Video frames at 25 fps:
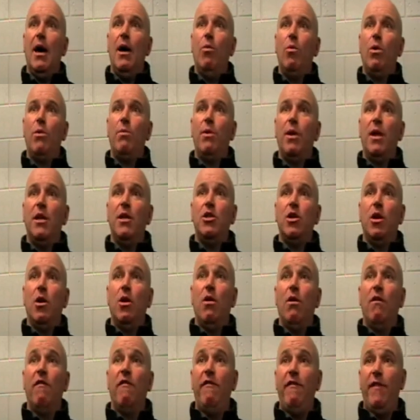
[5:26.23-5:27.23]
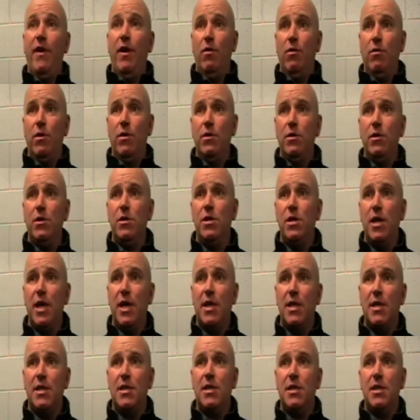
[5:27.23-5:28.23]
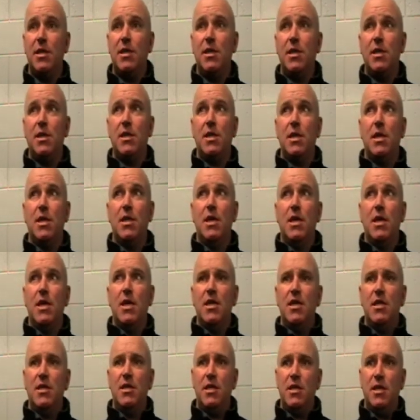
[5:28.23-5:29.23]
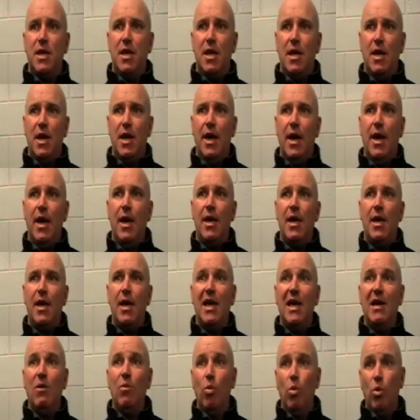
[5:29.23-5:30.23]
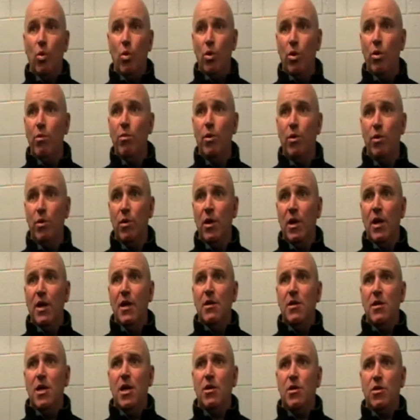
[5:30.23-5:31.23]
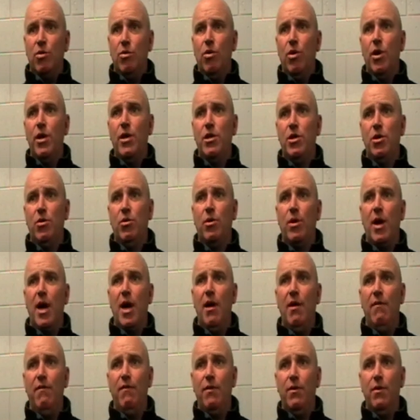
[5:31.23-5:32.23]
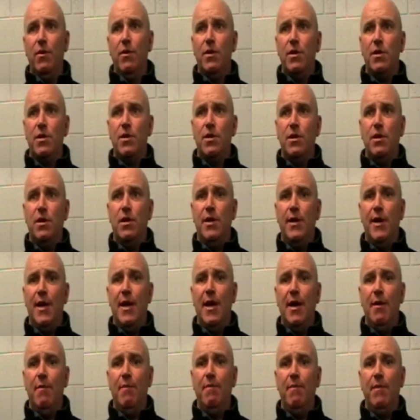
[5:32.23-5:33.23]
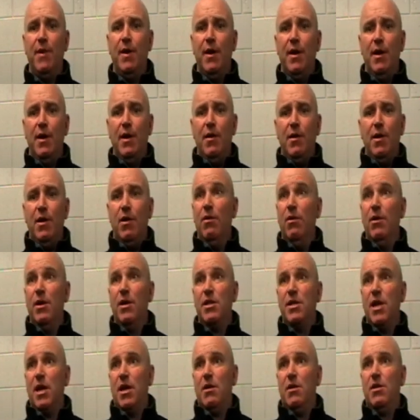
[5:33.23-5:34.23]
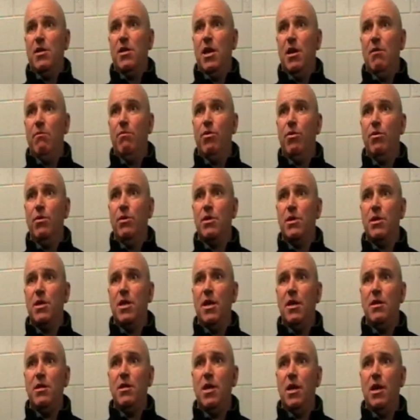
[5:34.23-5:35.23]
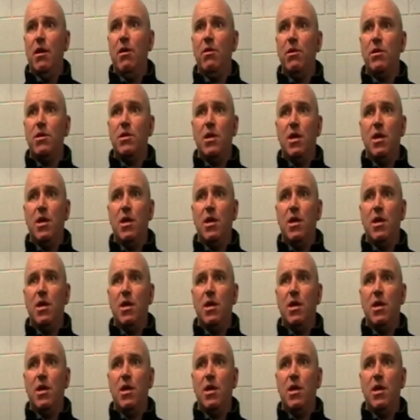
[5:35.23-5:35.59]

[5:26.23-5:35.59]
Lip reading: We play Geelong Falcons next Sunday in Warrnambool. So it's a regional game for us, and they're on exactly the same points as us, so